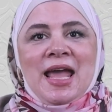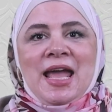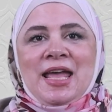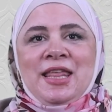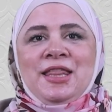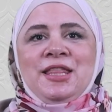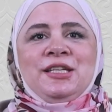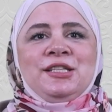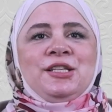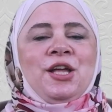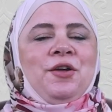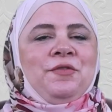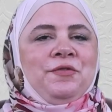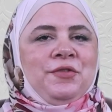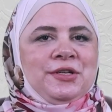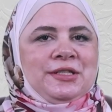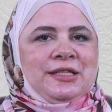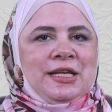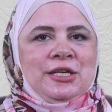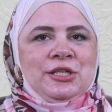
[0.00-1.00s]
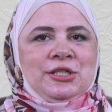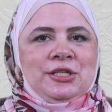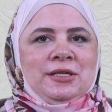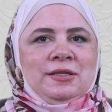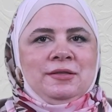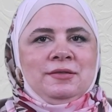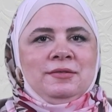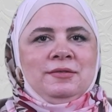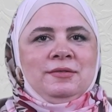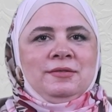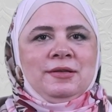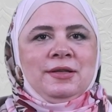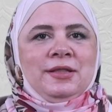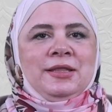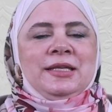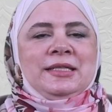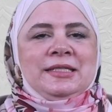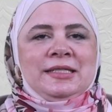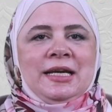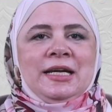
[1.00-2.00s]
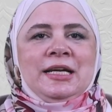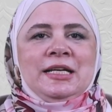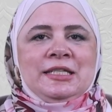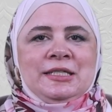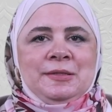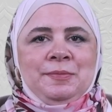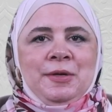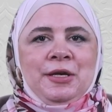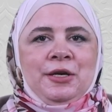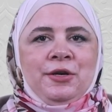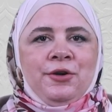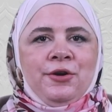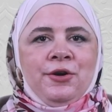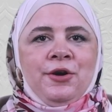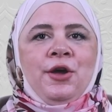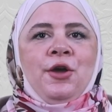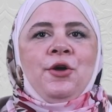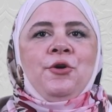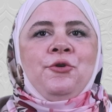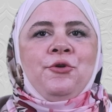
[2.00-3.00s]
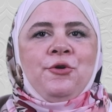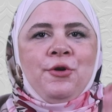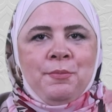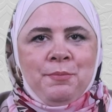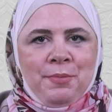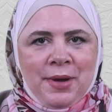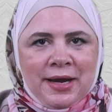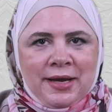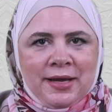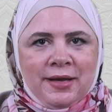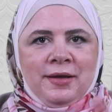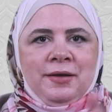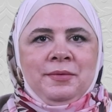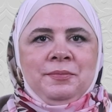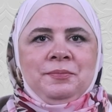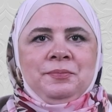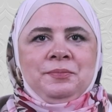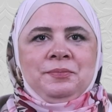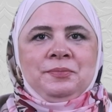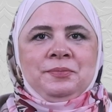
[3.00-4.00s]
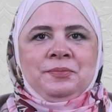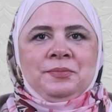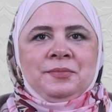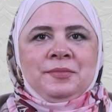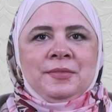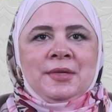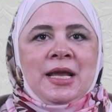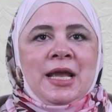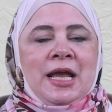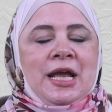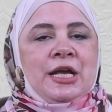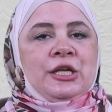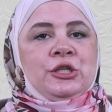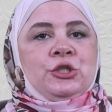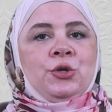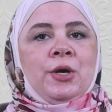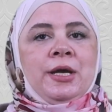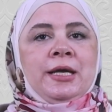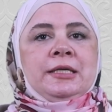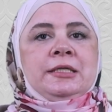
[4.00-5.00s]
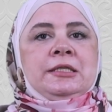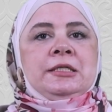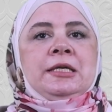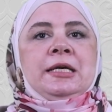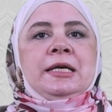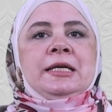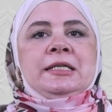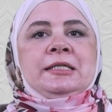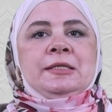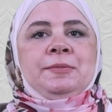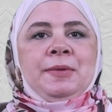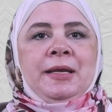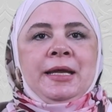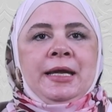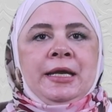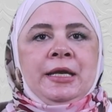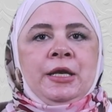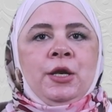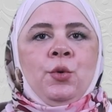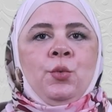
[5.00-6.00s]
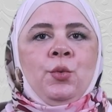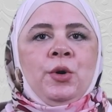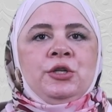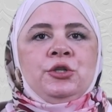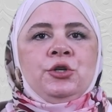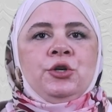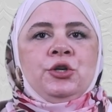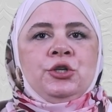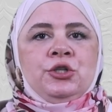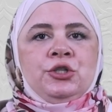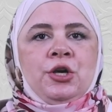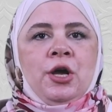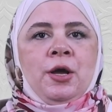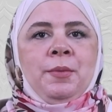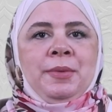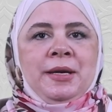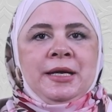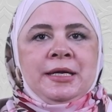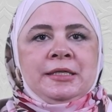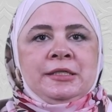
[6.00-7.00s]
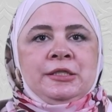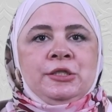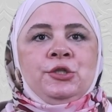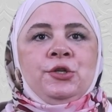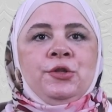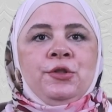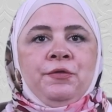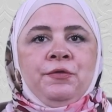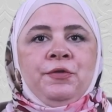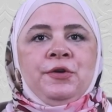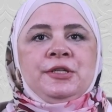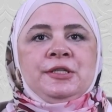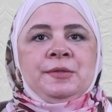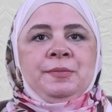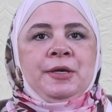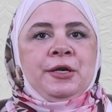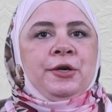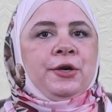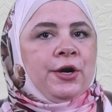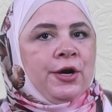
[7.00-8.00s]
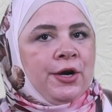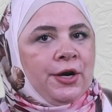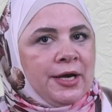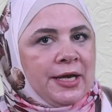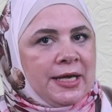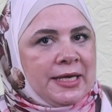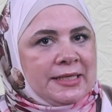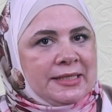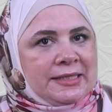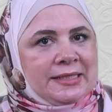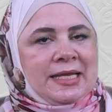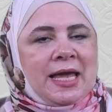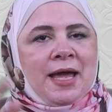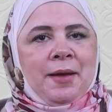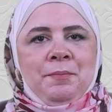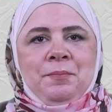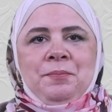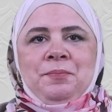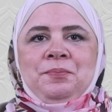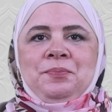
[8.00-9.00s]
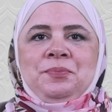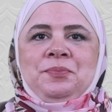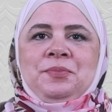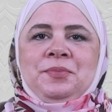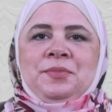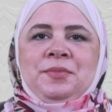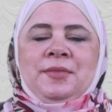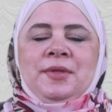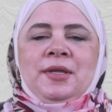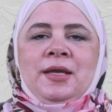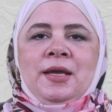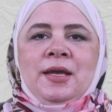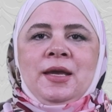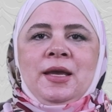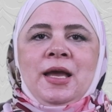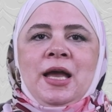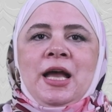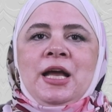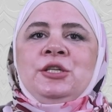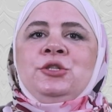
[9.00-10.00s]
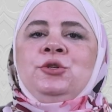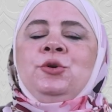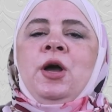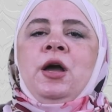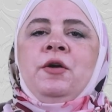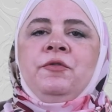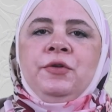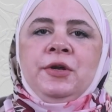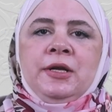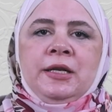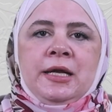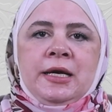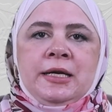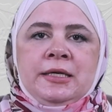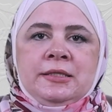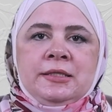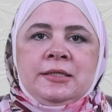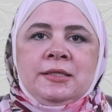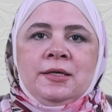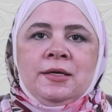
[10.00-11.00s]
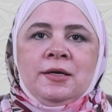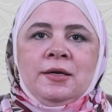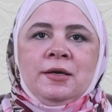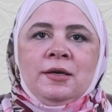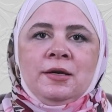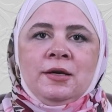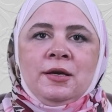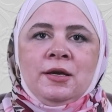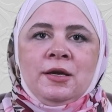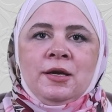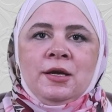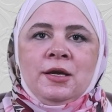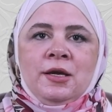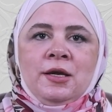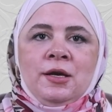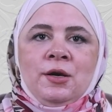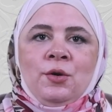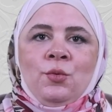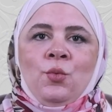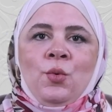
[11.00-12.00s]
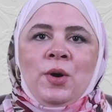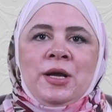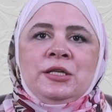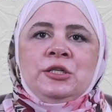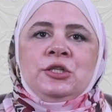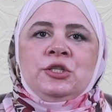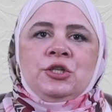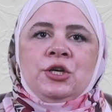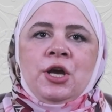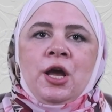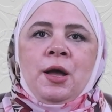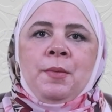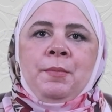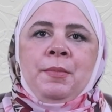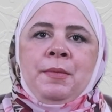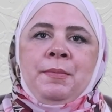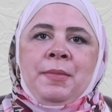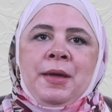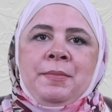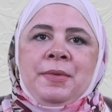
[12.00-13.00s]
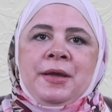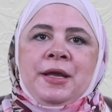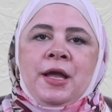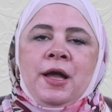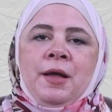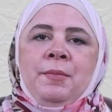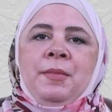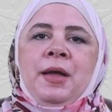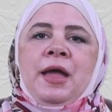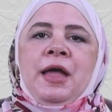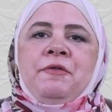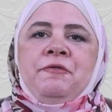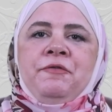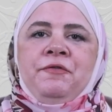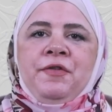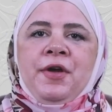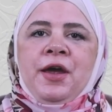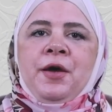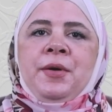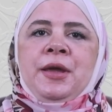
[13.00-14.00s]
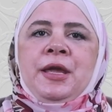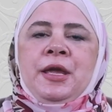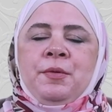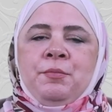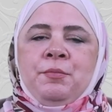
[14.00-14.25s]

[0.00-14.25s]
In this conversation, the second speaker, Rebecca, is trying to explain what her job is to the first speaker, Sam. As you have realized, one's job may become a very